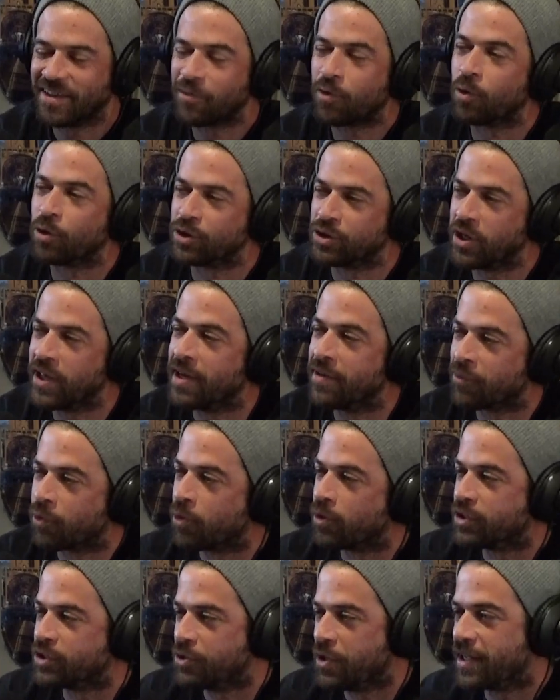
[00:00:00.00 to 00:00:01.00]
And of
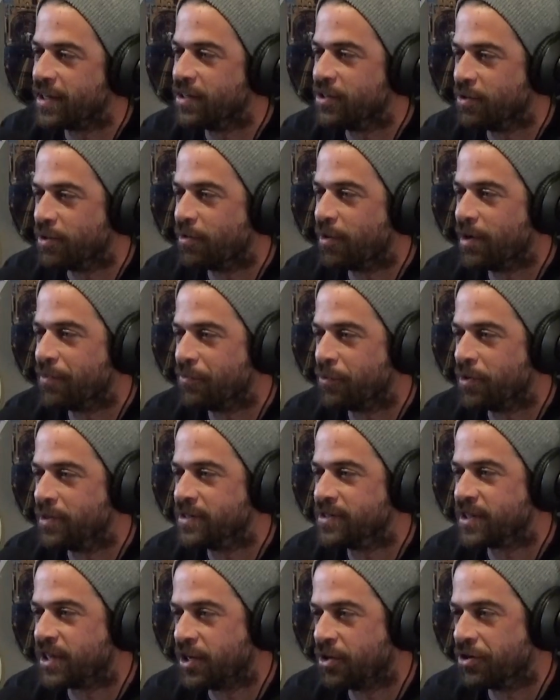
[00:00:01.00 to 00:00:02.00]
course, you had to do it right in front of
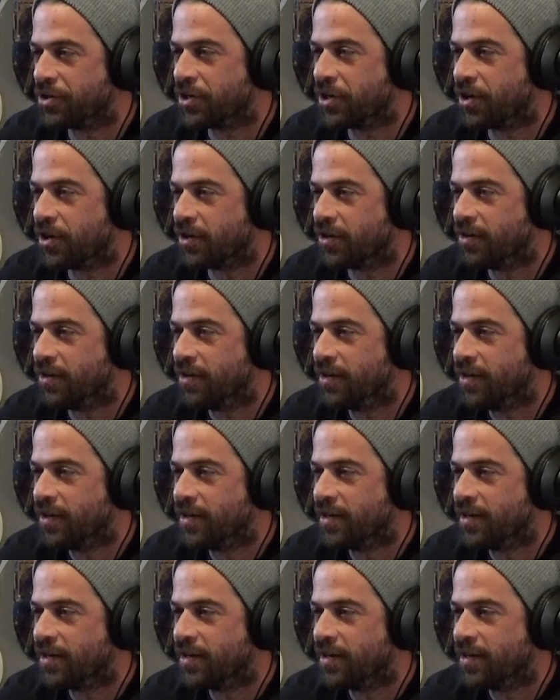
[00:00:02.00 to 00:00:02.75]
the security guard.